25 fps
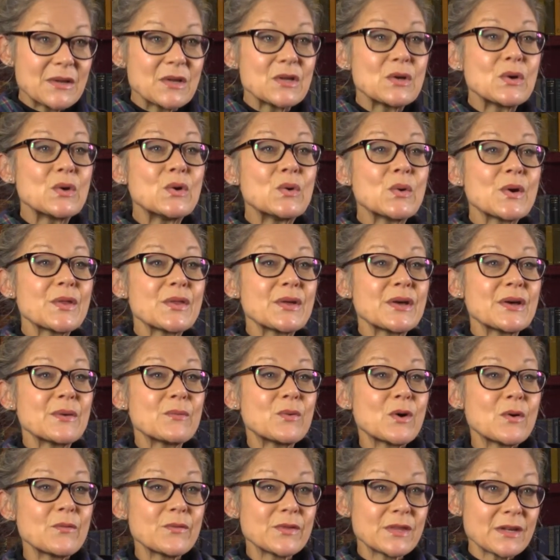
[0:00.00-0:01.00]
Who are
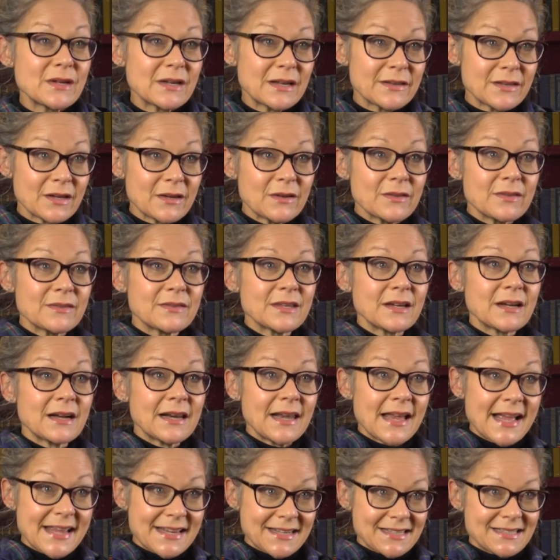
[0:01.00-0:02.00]
the
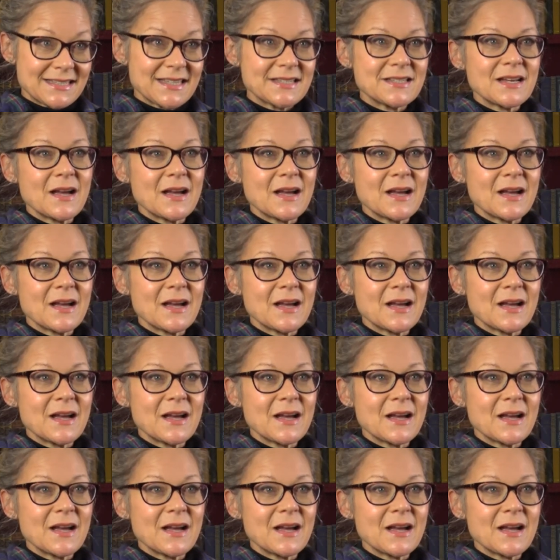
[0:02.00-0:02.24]
clients that